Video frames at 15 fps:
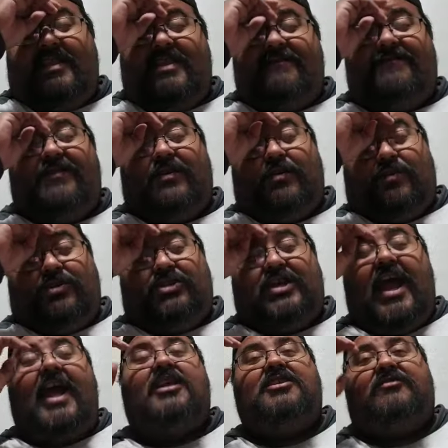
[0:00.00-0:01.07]
difficult
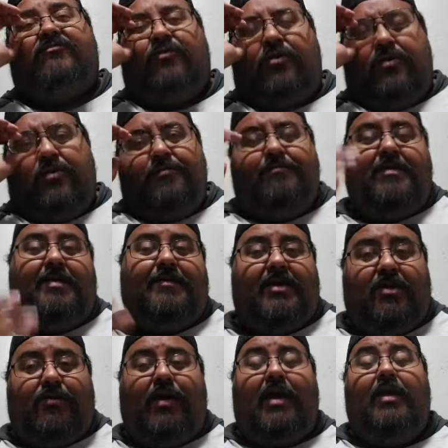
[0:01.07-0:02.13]
challenge for her. Maybe
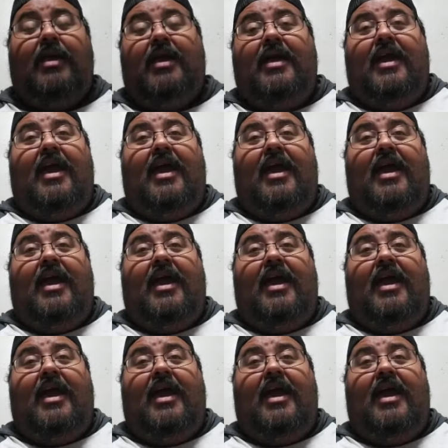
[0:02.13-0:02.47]
you're right.